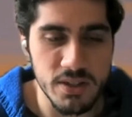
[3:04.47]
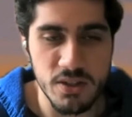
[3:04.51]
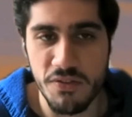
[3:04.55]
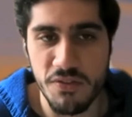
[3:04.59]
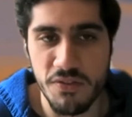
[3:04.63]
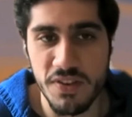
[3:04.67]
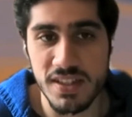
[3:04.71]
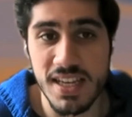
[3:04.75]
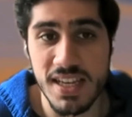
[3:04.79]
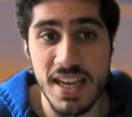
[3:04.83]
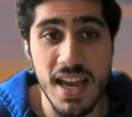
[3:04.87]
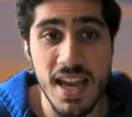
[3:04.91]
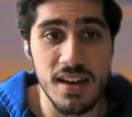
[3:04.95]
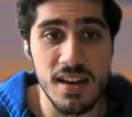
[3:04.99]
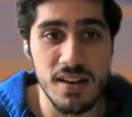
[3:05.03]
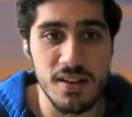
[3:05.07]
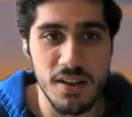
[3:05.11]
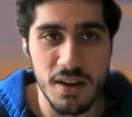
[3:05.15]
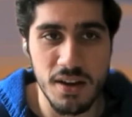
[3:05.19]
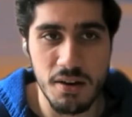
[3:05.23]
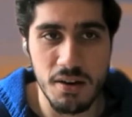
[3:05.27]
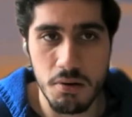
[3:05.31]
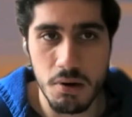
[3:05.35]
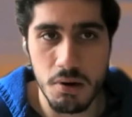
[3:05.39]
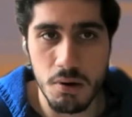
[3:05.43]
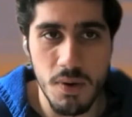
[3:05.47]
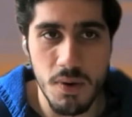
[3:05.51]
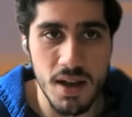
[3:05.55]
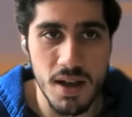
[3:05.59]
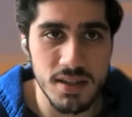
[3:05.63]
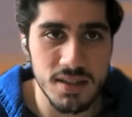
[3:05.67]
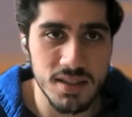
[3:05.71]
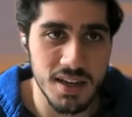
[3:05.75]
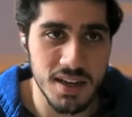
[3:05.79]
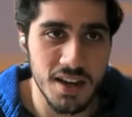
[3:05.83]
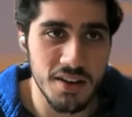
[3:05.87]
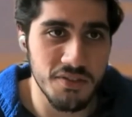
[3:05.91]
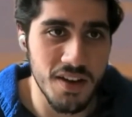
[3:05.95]
So if it's handling a
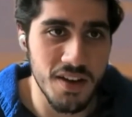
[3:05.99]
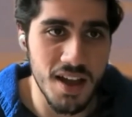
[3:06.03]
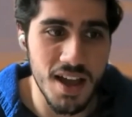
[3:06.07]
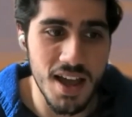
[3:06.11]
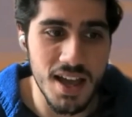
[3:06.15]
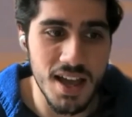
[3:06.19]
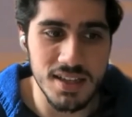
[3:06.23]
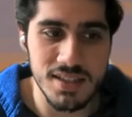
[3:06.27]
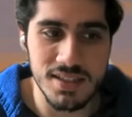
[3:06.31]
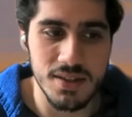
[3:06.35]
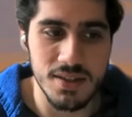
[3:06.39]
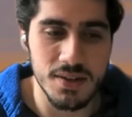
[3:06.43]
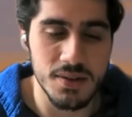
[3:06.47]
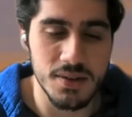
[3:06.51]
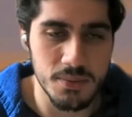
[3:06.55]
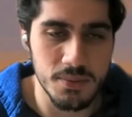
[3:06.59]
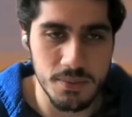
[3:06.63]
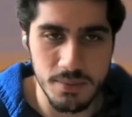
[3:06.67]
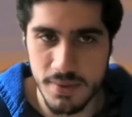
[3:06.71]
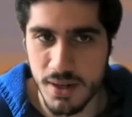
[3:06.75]
request, like if I asked it,